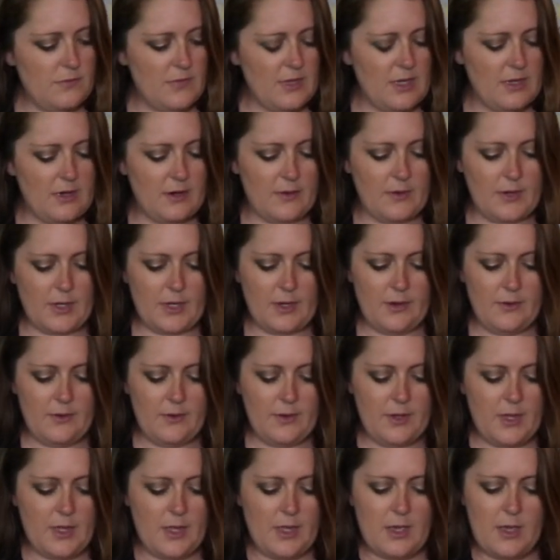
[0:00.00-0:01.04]
There you go.
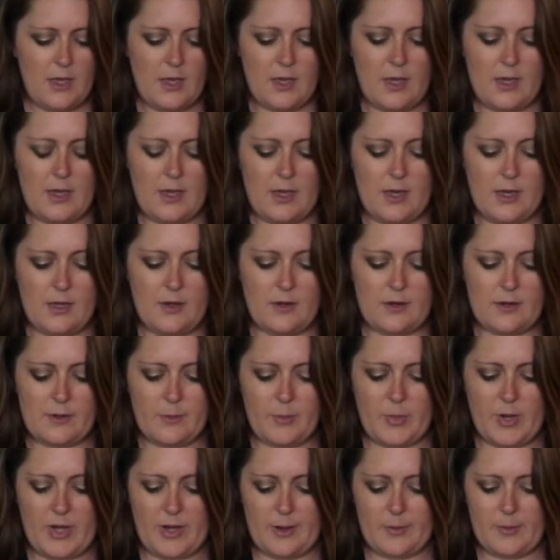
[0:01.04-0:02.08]
And you're going to
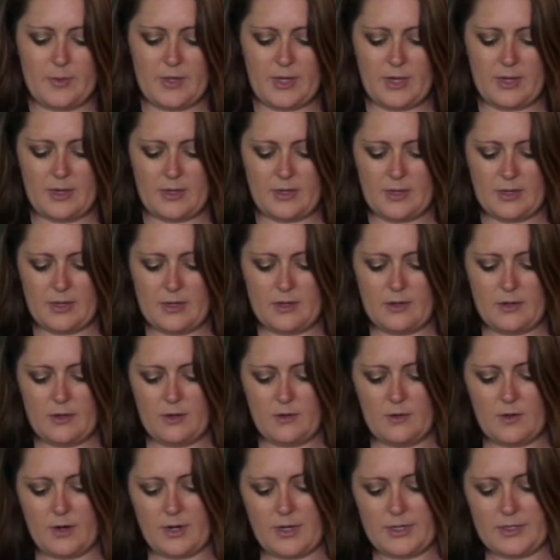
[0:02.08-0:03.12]
pop that in
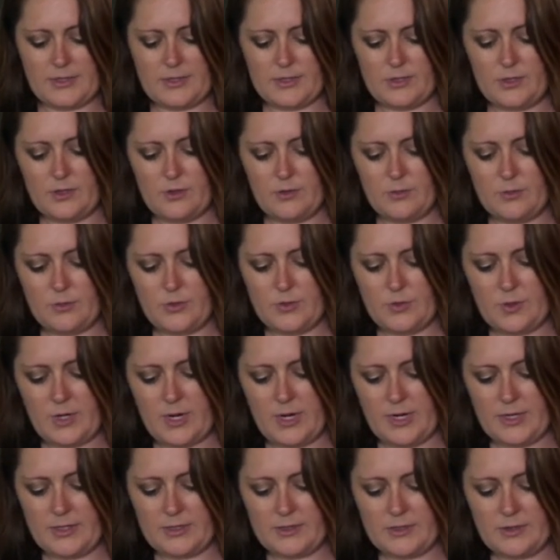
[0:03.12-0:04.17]
your ice cube tray.
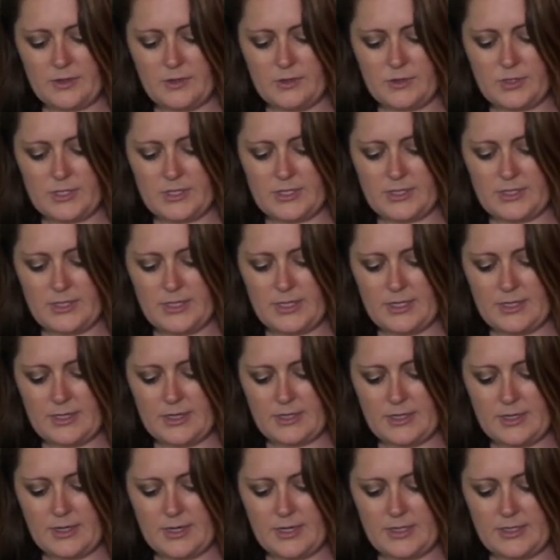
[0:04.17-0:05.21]
So you just need a
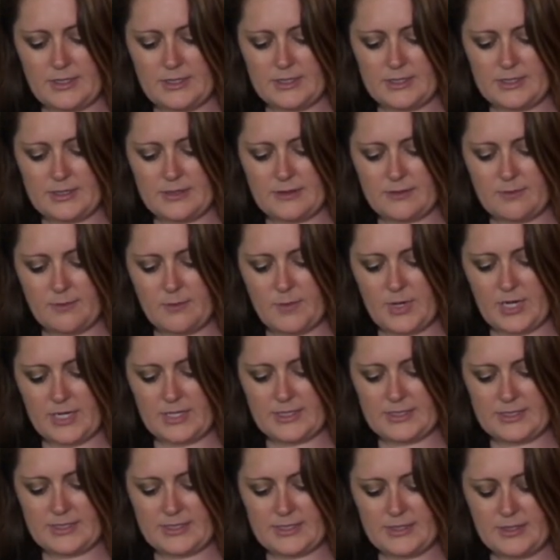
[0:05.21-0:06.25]
nice
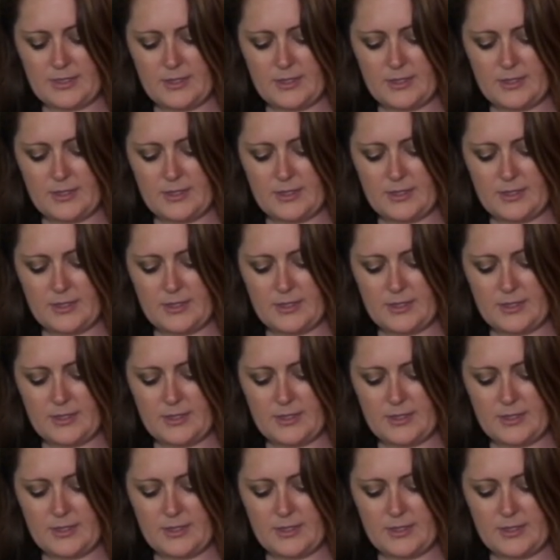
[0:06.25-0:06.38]
mix